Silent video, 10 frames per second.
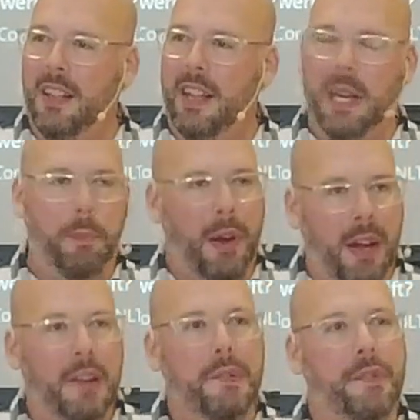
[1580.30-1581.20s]
Like,
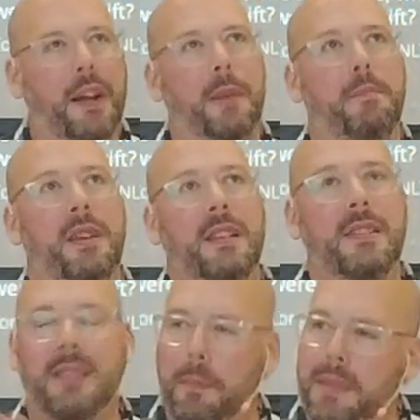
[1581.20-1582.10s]
apart from
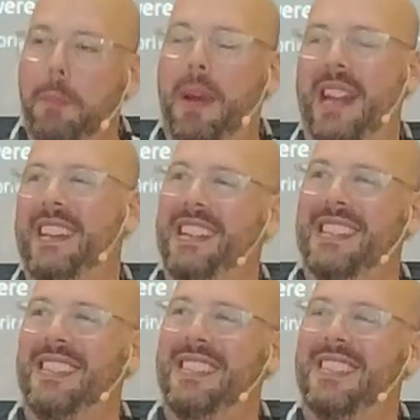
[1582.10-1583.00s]
some
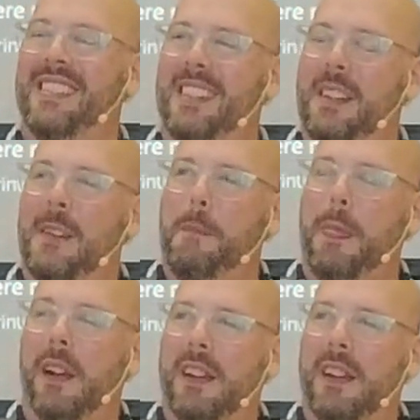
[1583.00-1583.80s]
dependence on